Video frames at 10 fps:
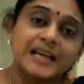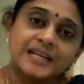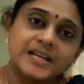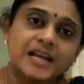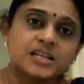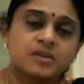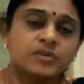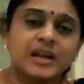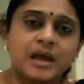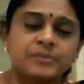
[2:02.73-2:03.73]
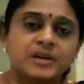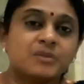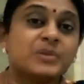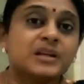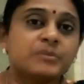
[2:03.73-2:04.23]
the contraction will
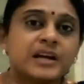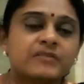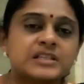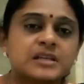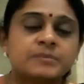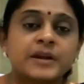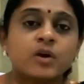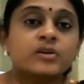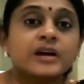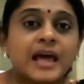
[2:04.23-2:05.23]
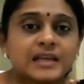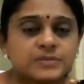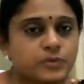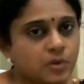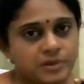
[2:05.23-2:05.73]
happen but the blood vessel may not
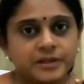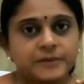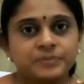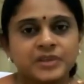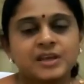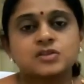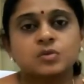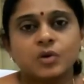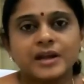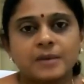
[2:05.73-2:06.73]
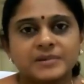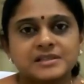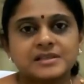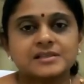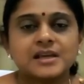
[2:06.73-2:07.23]
relax properly. So what
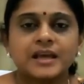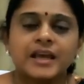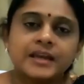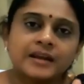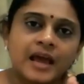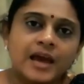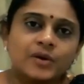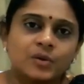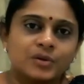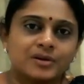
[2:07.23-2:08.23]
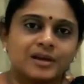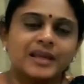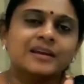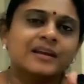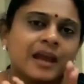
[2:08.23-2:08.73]
happens is, in a
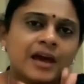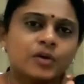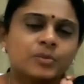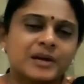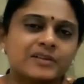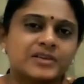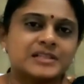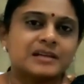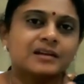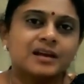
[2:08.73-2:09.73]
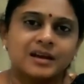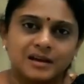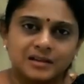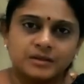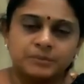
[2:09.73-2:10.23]
narrowed blood vessel,
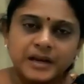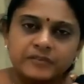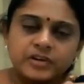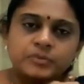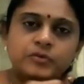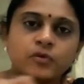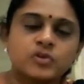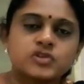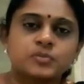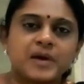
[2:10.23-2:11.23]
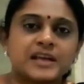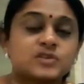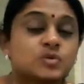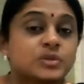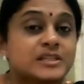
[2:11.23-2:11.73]
the blood will be forced to
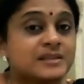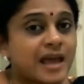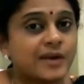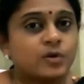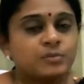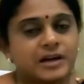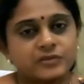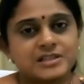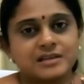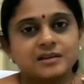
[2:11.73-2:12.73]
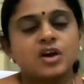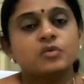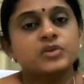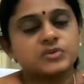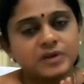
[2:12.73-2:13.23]
pass through this narrowed blood vessel,
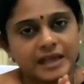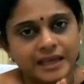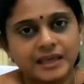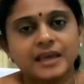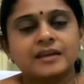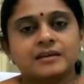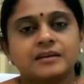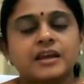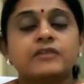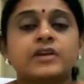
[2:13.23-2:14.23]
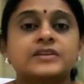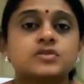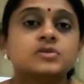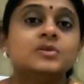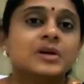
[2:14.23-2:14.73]
which will again give
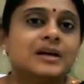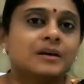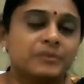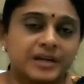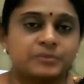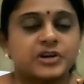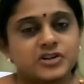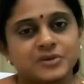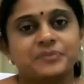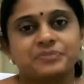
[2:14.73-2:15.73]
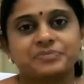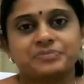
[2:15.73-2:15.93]
rise to blood pressure.